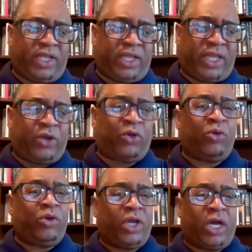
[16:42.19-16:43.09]

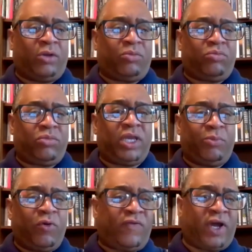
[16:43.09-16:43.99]
later uh,
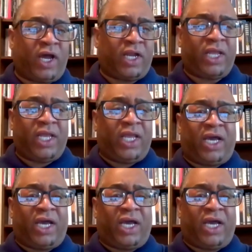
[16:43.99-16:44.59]
he moved on.